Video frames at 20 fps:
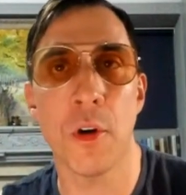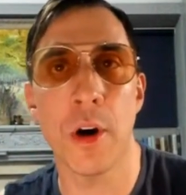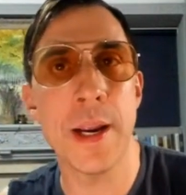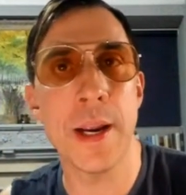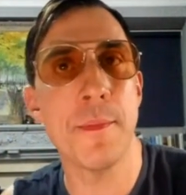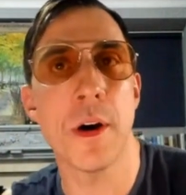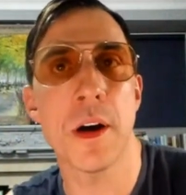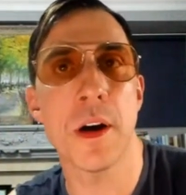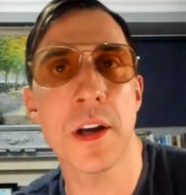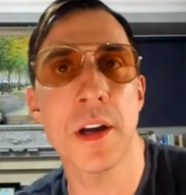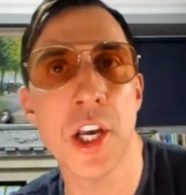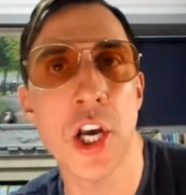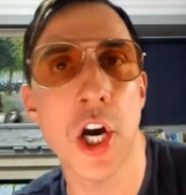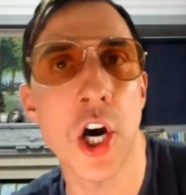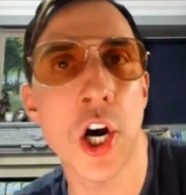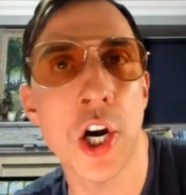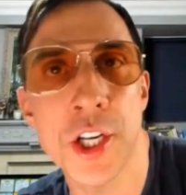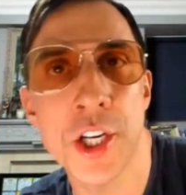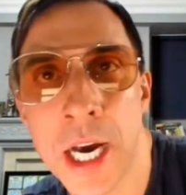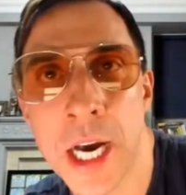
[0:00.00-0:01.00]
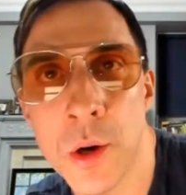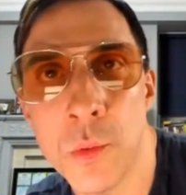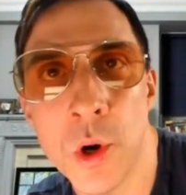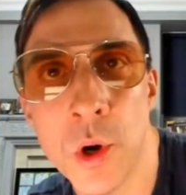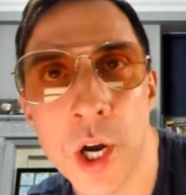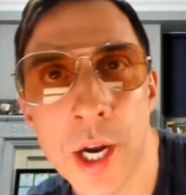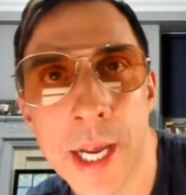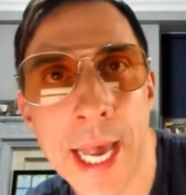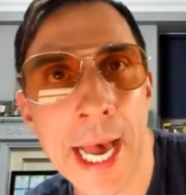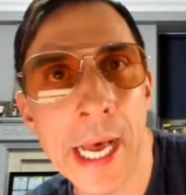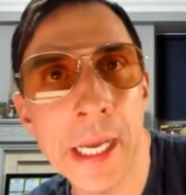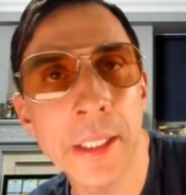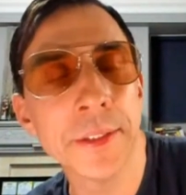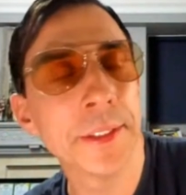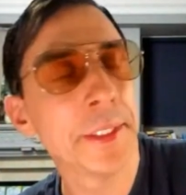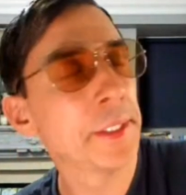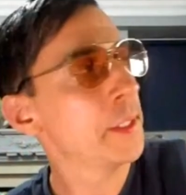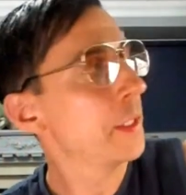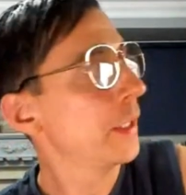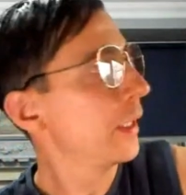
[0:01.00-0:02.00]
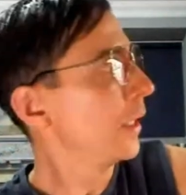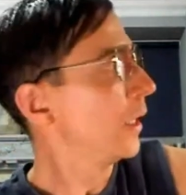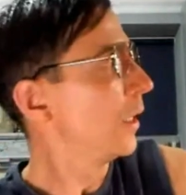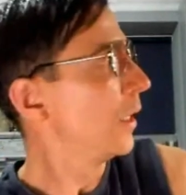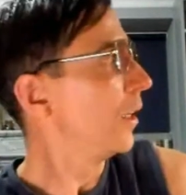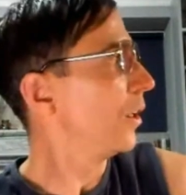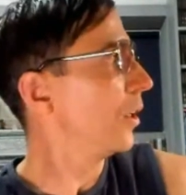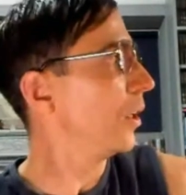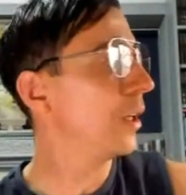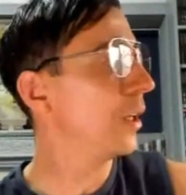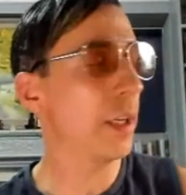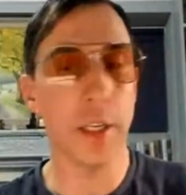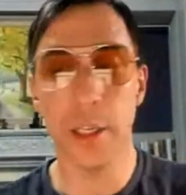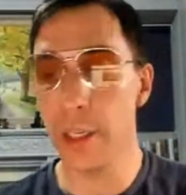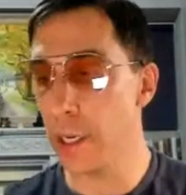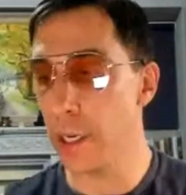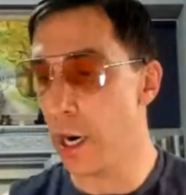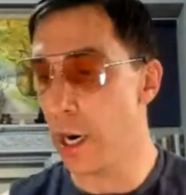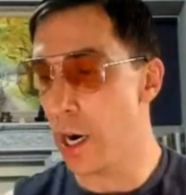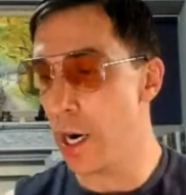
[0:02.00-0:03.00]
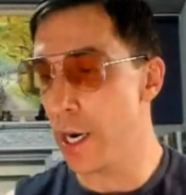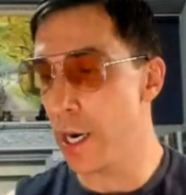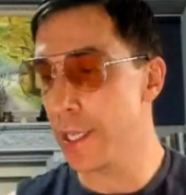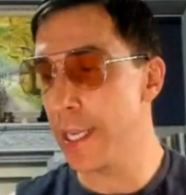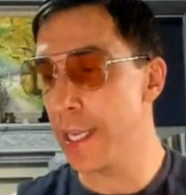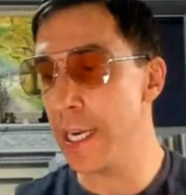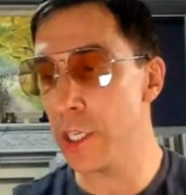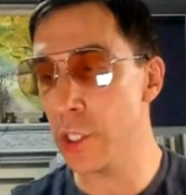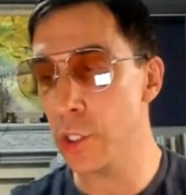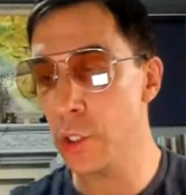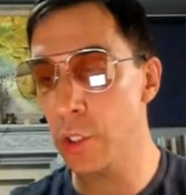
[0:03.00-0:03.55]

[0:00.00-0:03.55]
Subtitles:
I hit my cardio workout. You